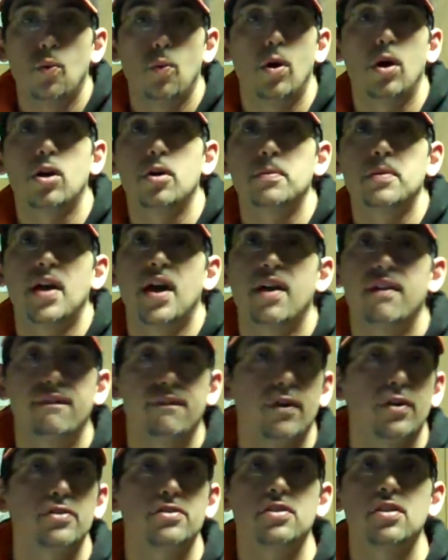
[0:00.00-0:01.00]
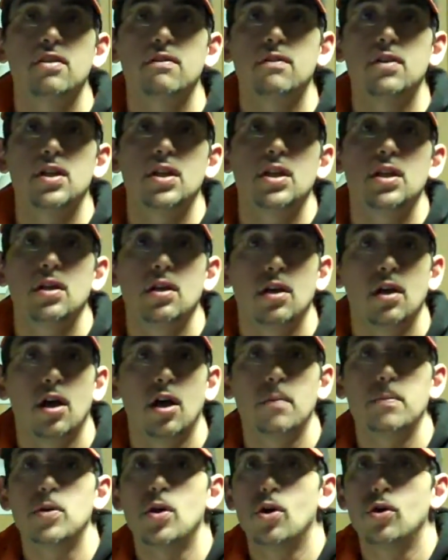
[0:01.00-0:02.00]
Welcome to Head First T V.
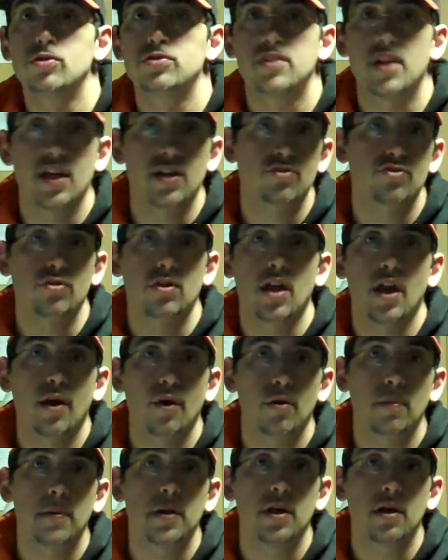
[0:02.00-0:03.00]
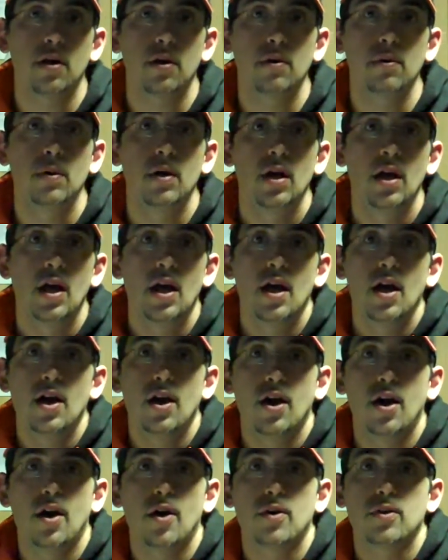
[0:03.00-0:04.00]
I'm your host, Andrew Caramico.
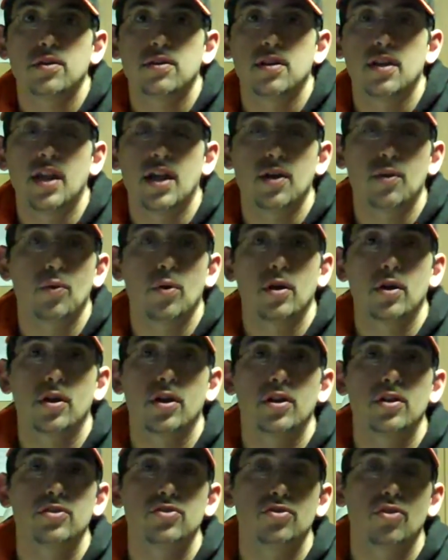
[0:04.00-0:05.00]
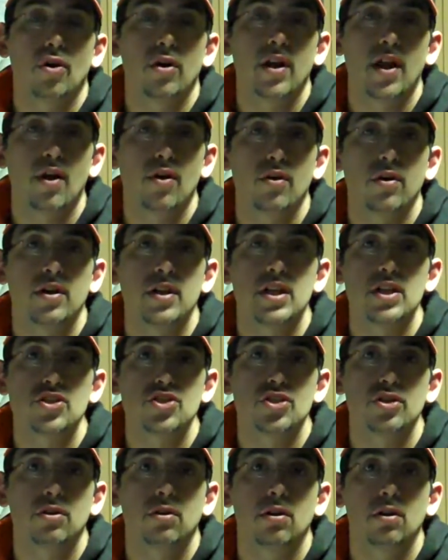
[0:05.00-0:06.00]
Today we're going to start our
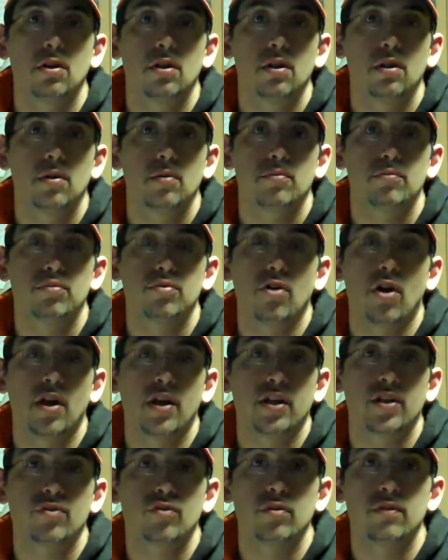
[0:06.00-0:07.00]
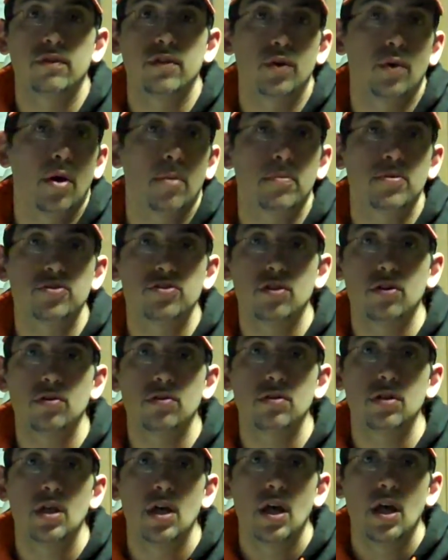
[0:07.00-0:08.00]
initial product review
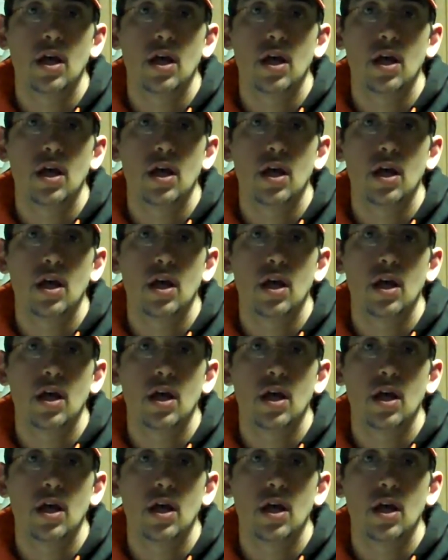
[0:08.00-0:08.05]
episode.